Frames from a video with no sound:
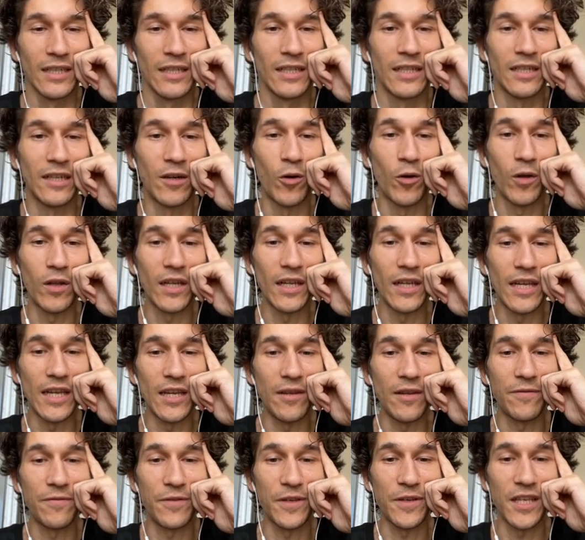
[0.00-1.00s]
only
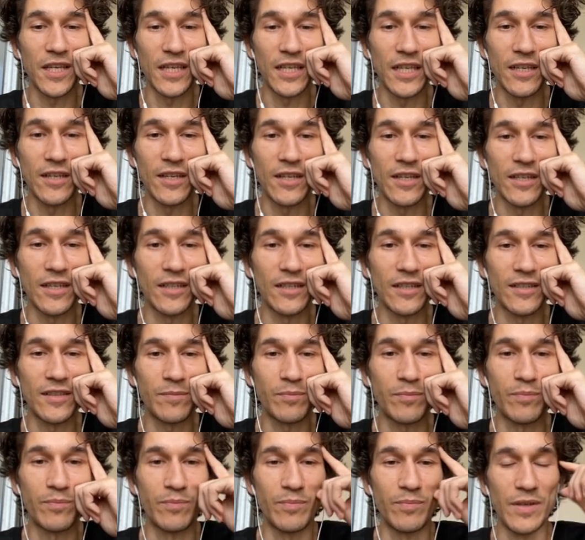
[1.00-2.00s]
if he is
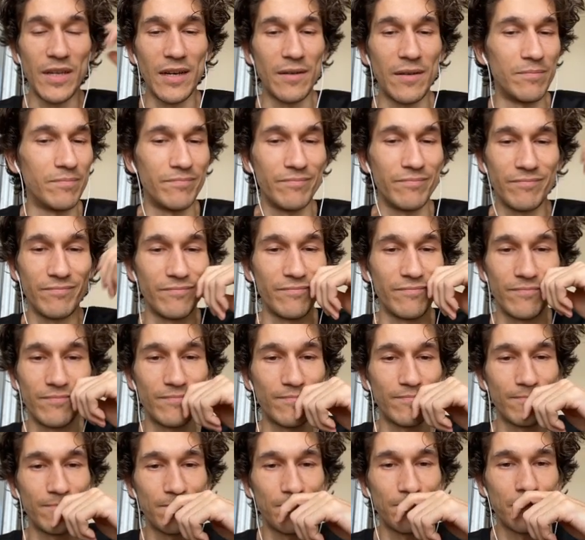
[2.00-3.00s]
yeah
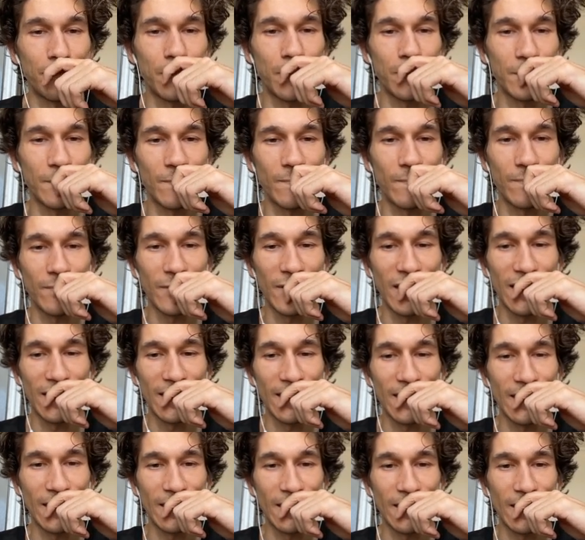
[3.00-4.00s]

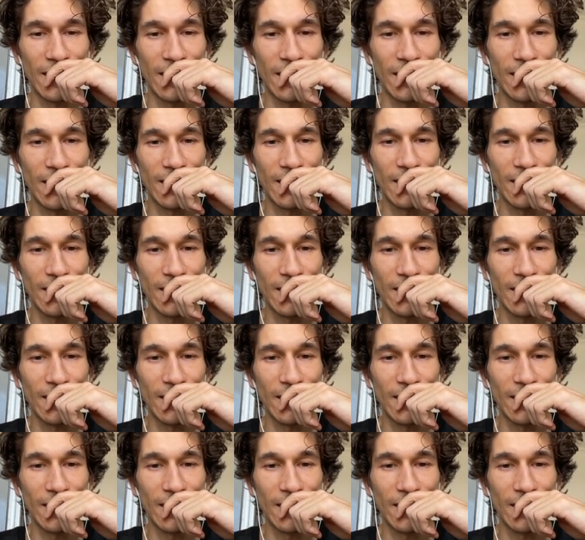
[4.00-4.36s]
that's it